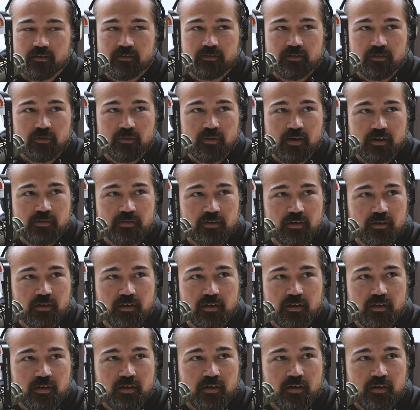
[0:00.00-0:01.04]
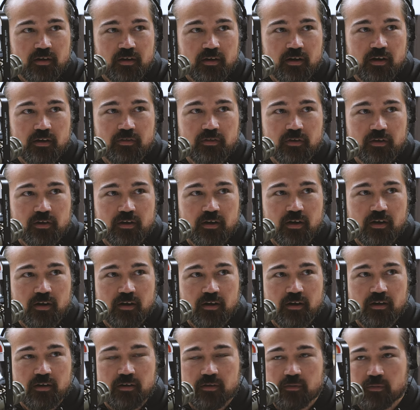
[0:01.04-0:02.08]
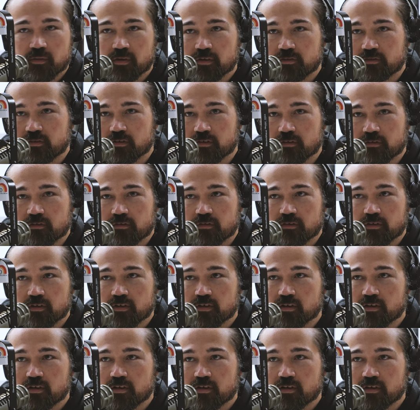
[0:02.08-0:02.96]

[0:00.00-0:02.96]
or two on their car, which is,